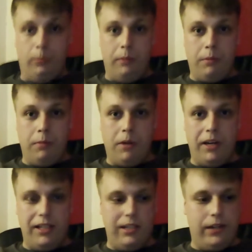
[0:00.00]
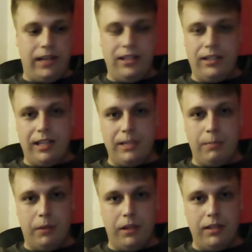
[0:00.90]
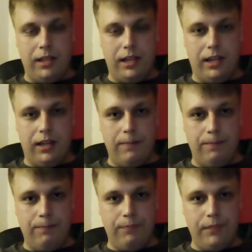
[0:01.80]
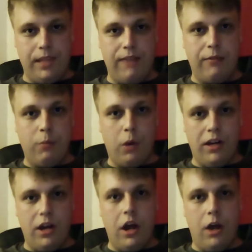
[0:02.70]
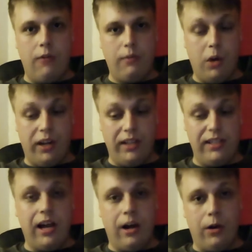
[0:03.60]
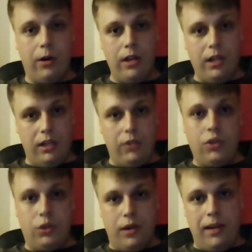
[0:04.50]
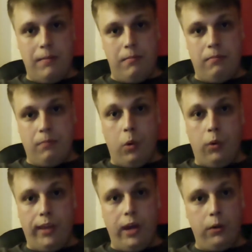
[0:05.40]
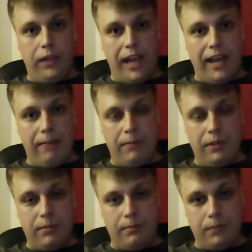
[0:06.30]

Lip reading: We might need to look into this, but from what I know, from what I can tell, you'd stream all the old games.